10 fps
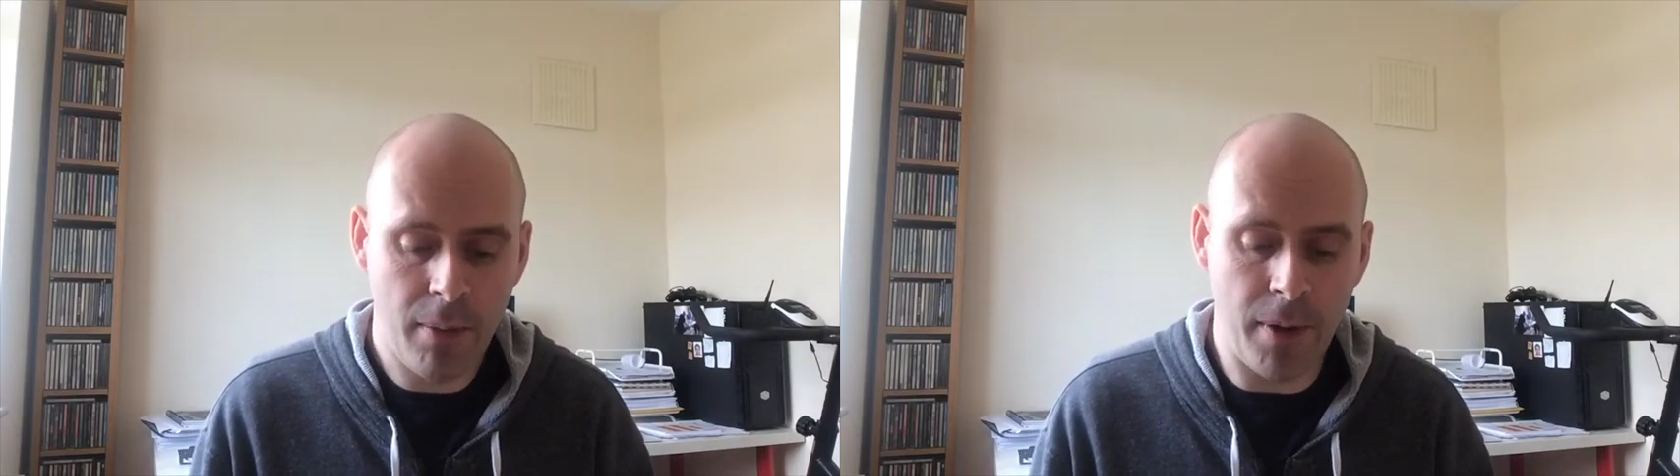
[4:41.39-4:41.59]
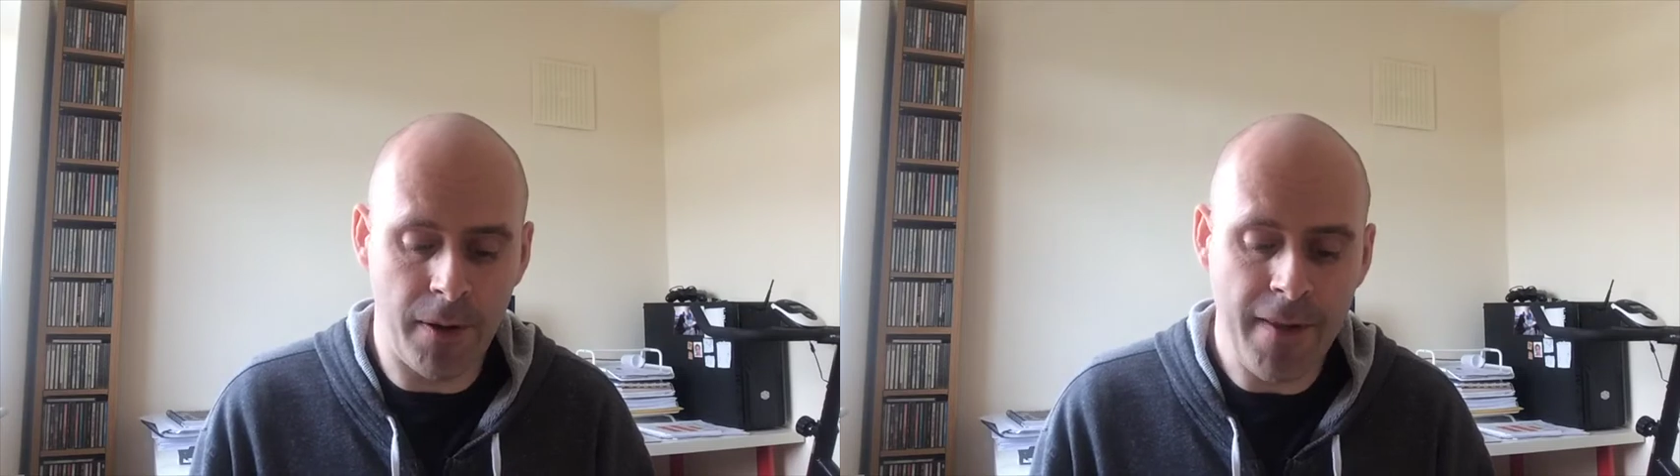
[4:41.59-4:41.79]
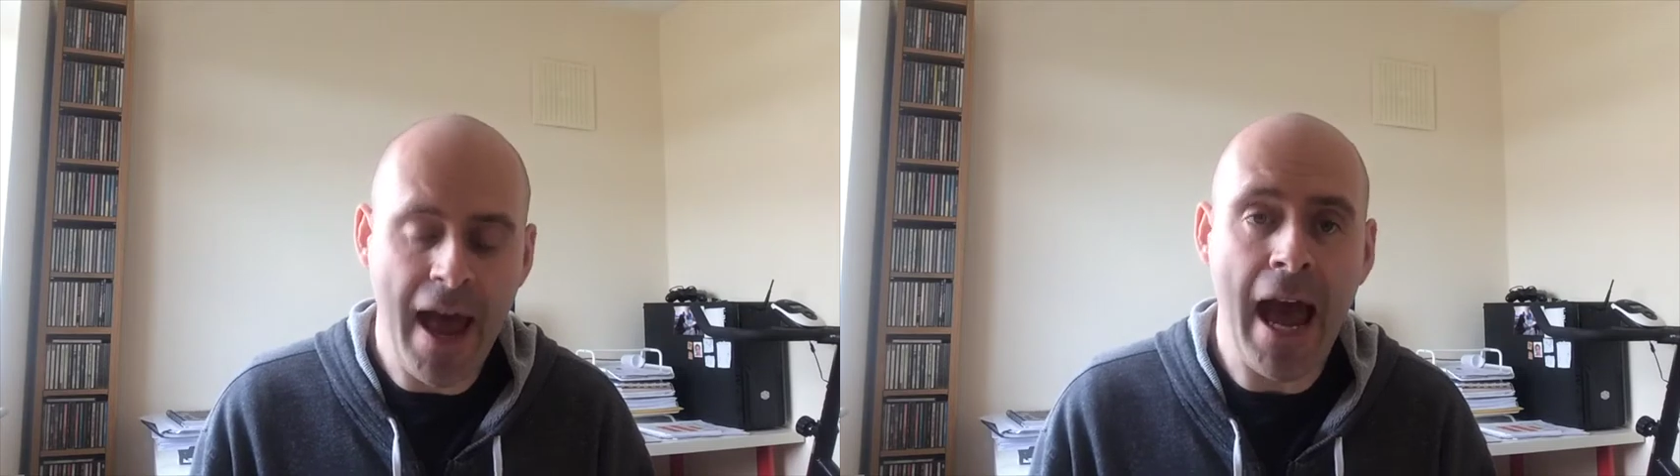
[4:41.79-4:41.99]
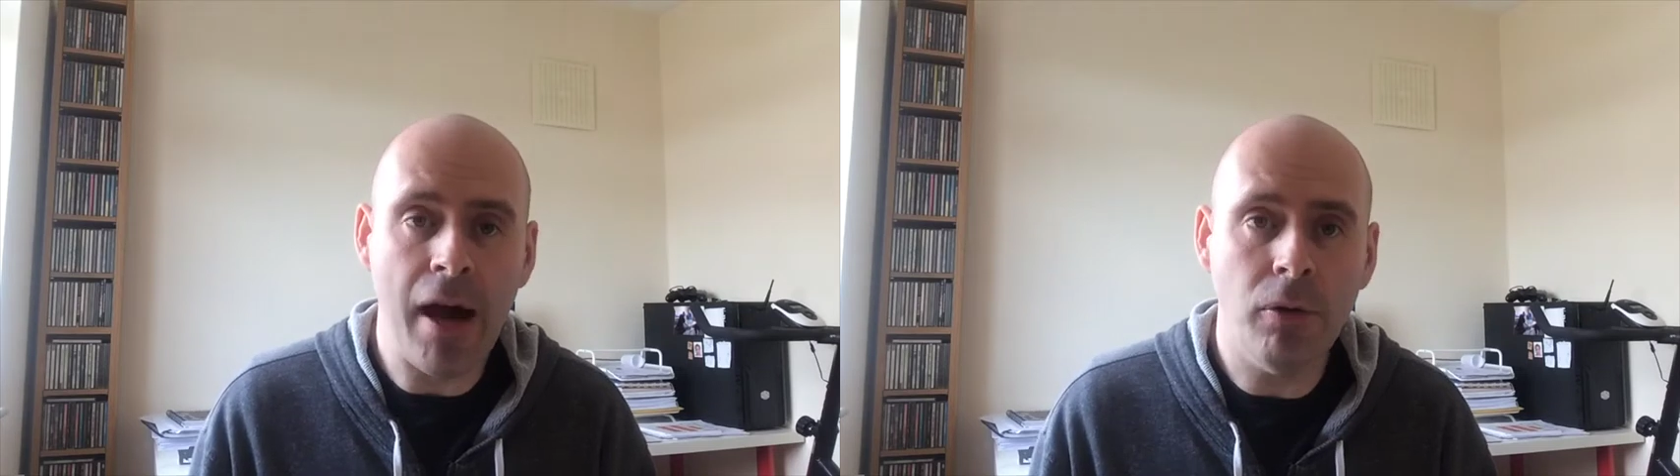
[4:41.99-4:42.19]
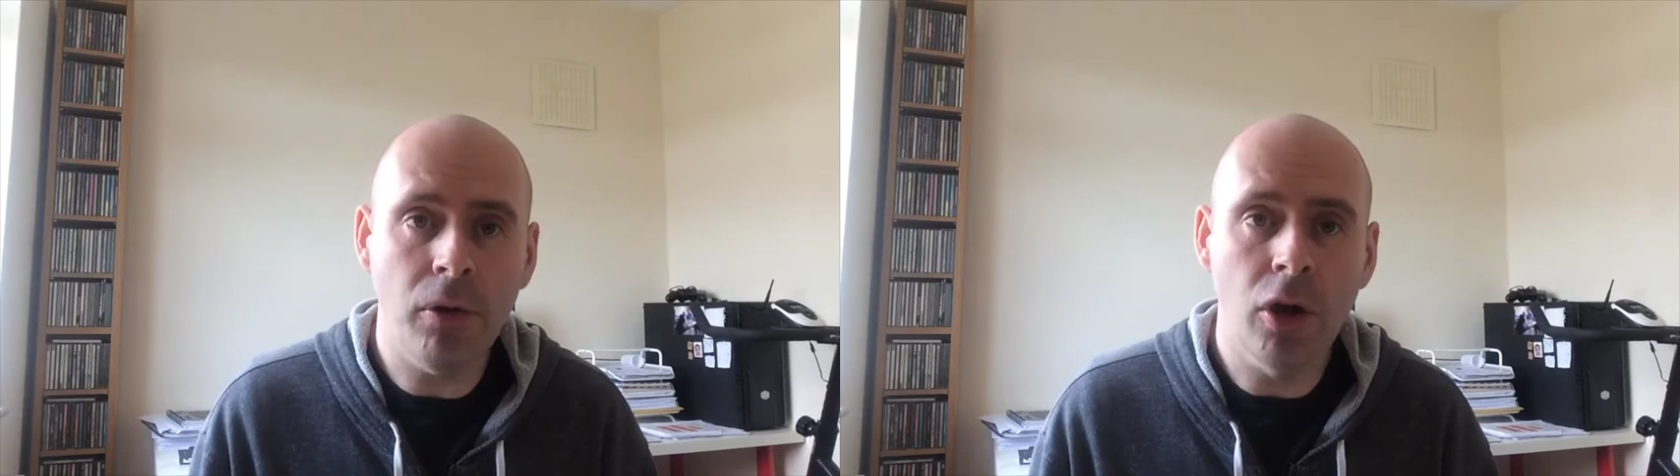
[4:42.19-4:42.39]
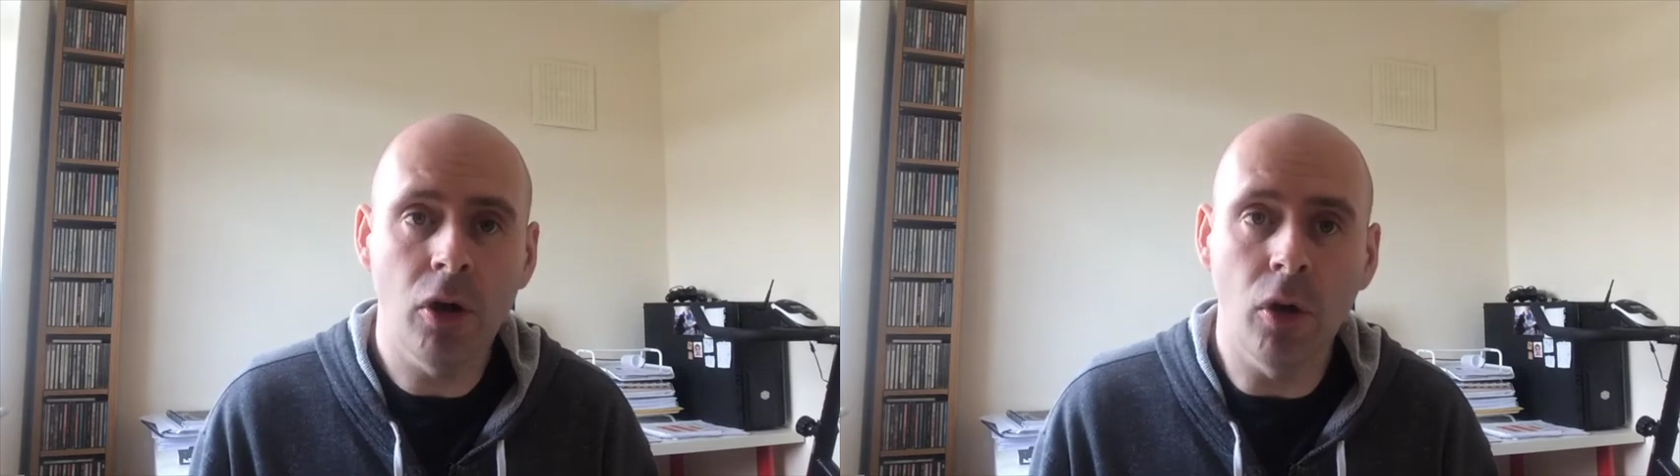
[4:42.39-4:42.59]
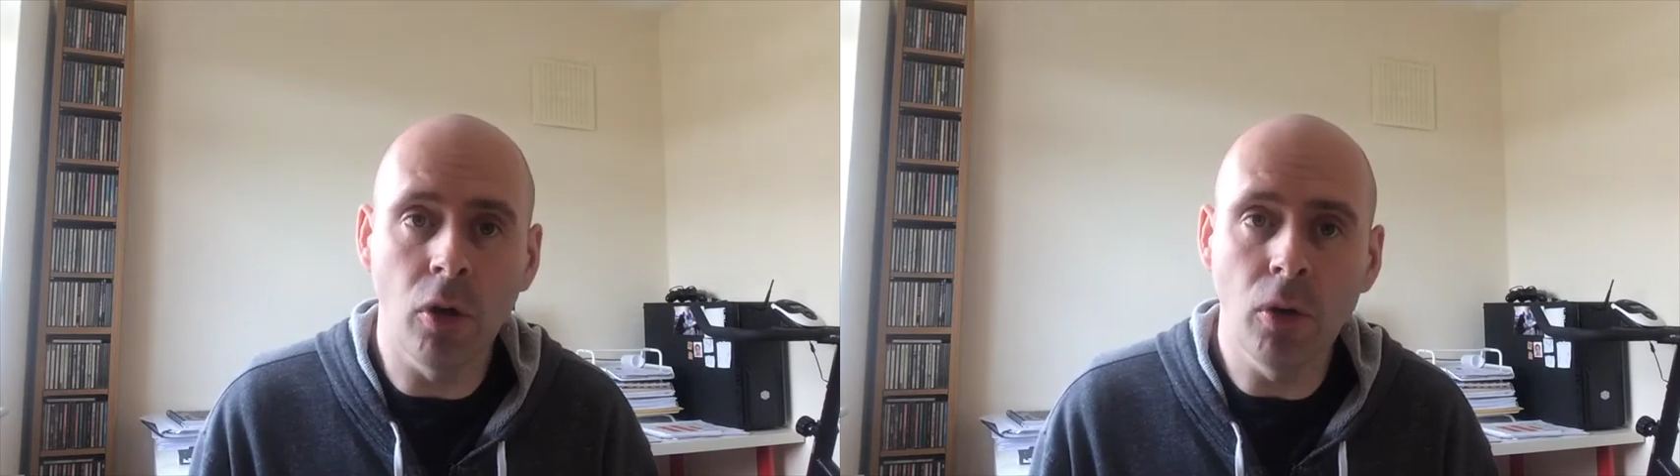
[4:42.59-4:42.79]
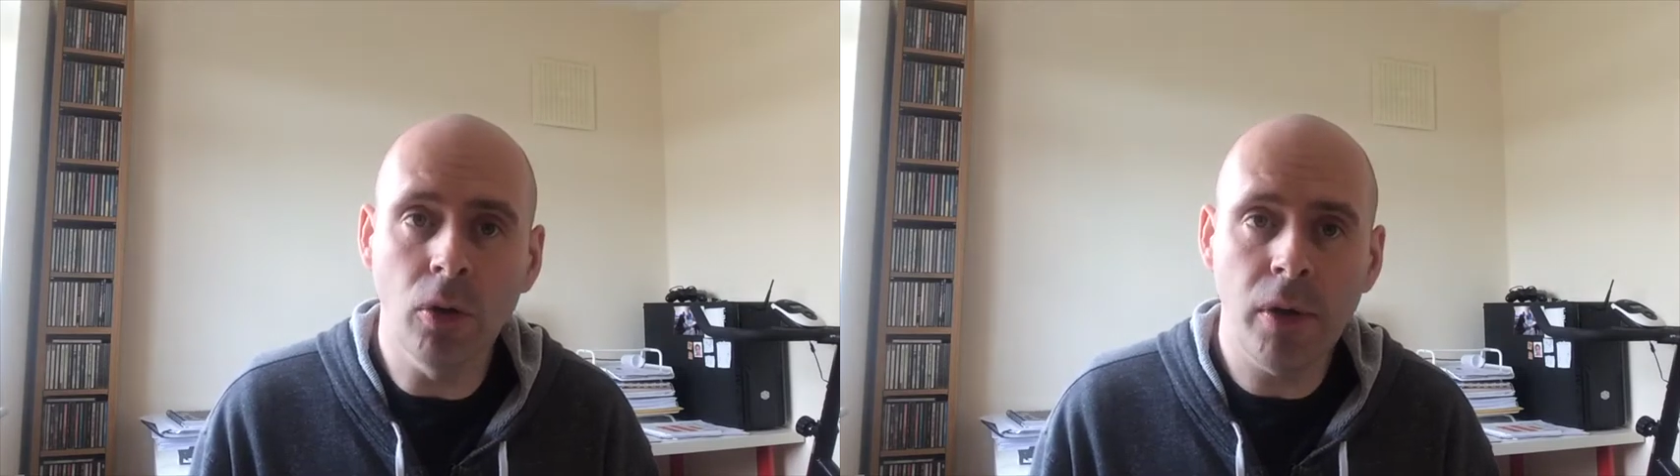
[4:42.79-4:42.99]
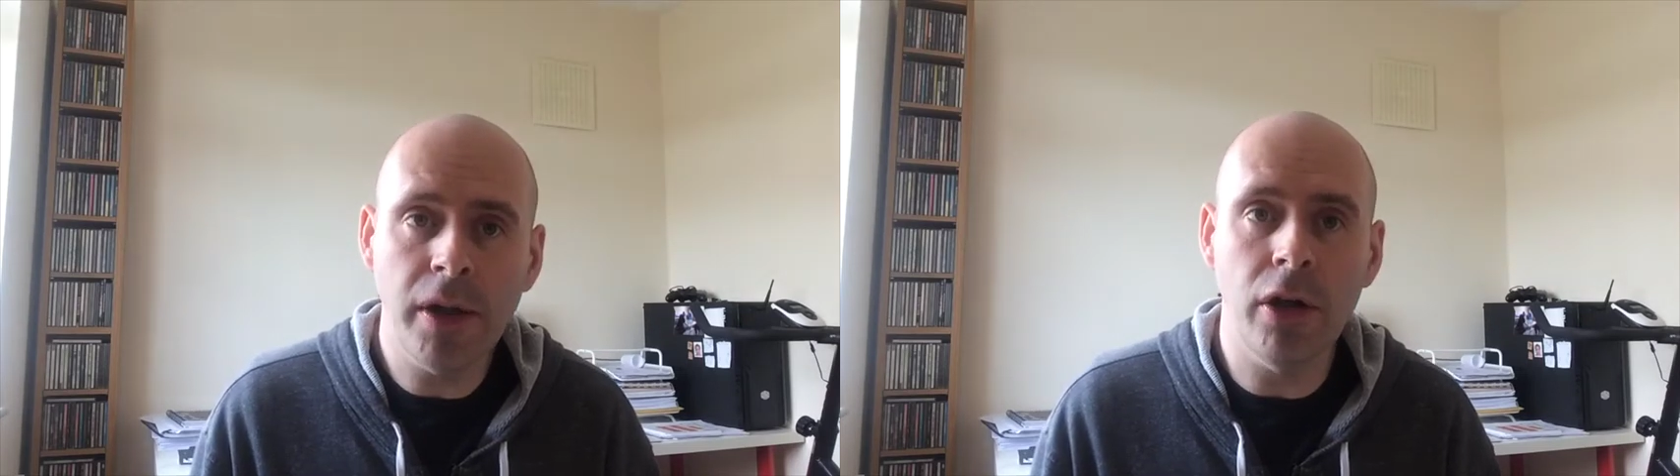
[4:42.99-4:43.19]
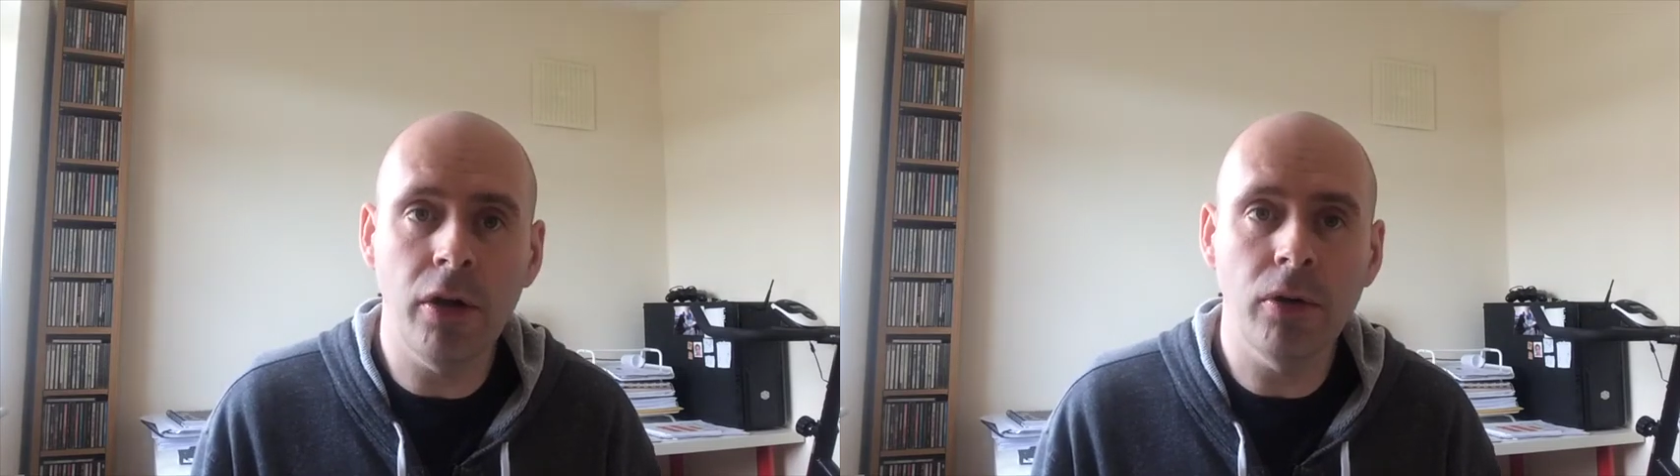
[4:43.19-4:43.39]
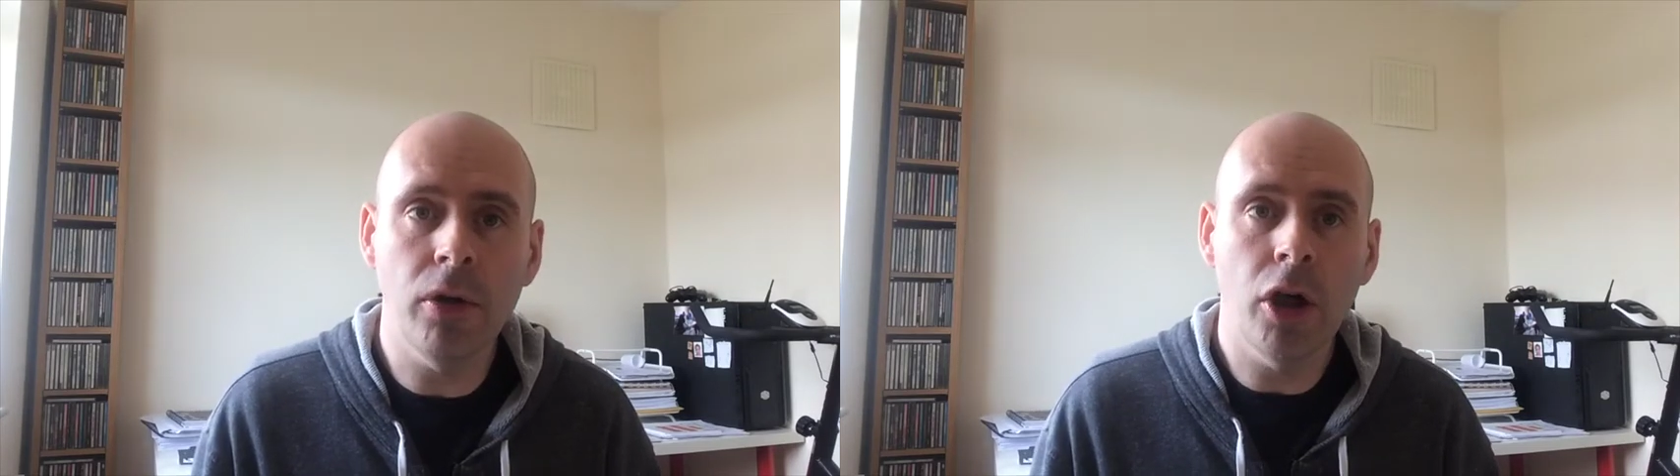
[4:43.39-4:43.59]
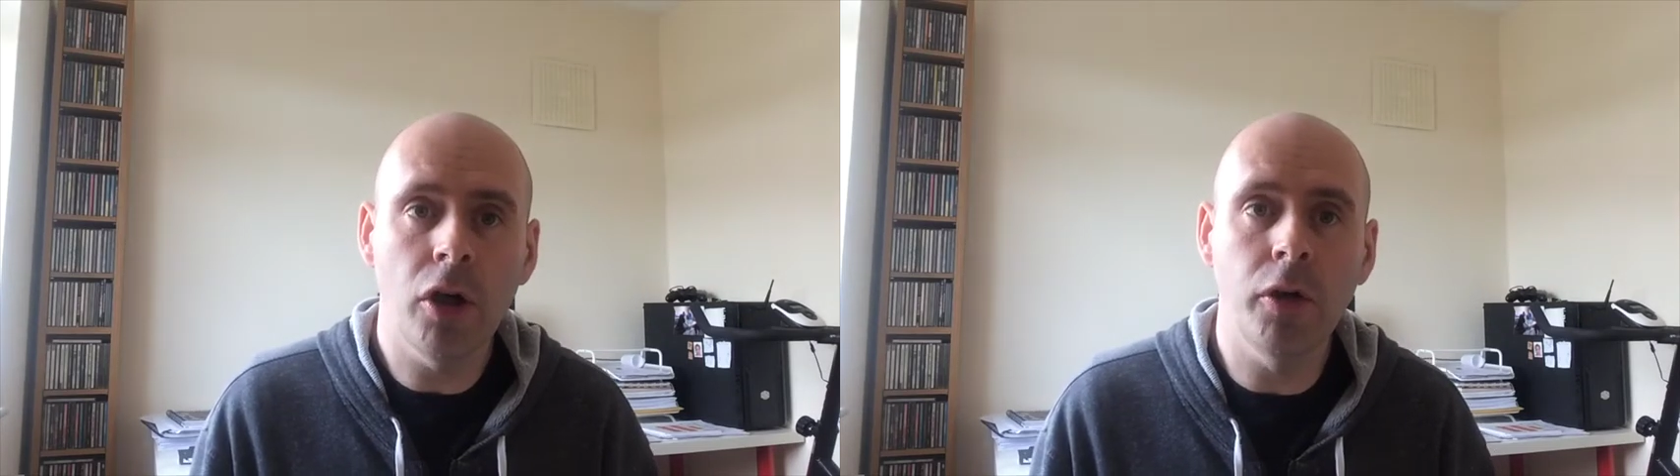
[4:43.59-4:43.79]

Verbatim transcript: But now, all you